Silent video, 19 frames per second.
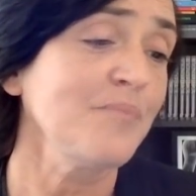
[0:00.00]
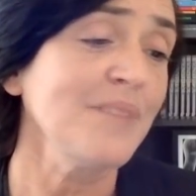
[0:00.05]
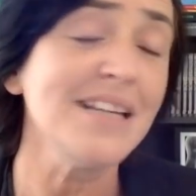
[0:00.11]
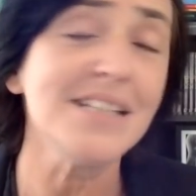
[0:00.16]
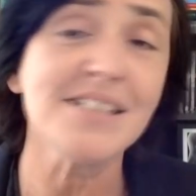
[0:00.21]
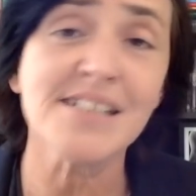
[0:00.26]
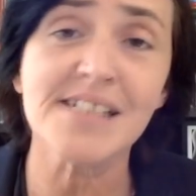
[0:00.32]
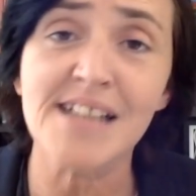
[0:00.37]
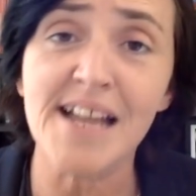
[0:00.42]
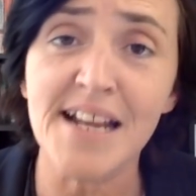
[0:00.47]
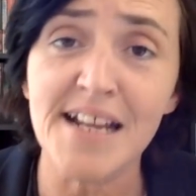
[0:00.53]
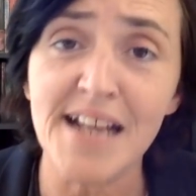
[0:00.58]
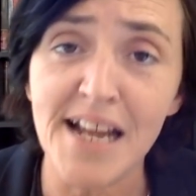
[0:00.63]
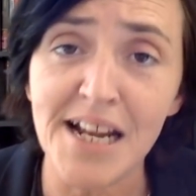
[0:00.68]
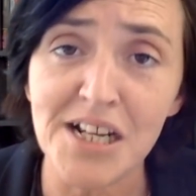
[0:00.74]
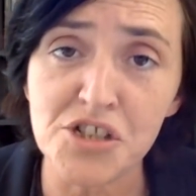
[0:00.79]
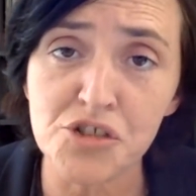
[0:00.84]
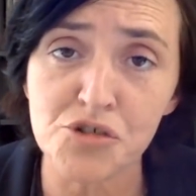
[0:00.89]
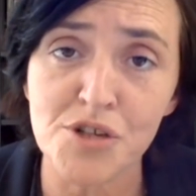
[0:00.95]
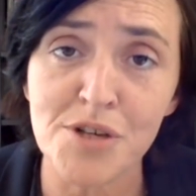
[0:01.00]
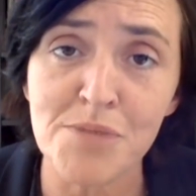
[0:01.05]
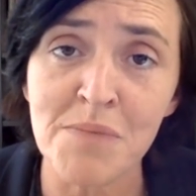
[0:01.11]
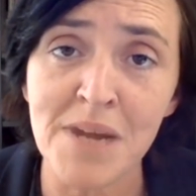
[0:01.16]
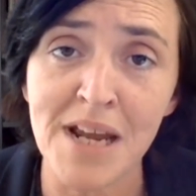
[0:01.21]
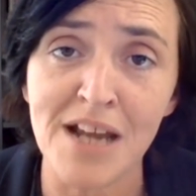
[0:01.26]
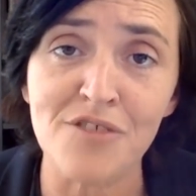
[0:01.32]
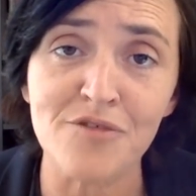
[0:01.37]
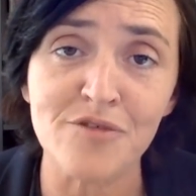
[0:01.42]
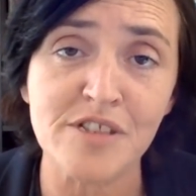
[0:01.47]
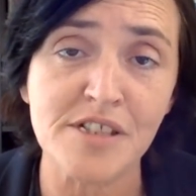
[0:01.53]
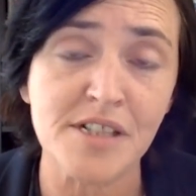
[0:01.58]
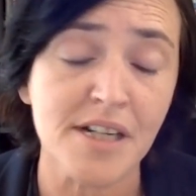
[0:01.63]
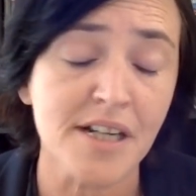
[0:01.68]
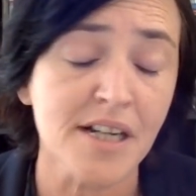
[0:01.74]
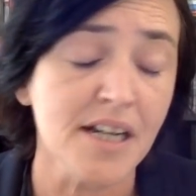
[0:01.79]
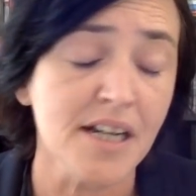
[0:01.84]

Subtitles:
It is a extreme left,